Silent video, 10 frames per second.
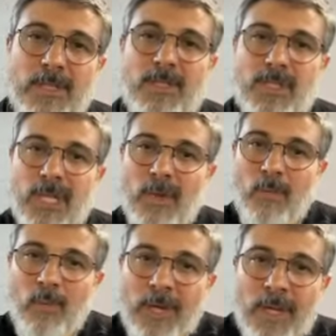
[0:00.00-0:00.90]
just to get
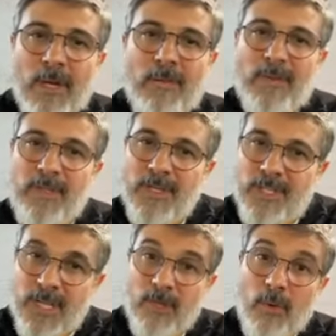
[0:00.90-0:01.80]
rid of the
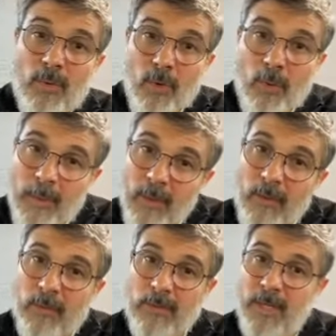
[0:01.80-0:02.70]
things I don't know about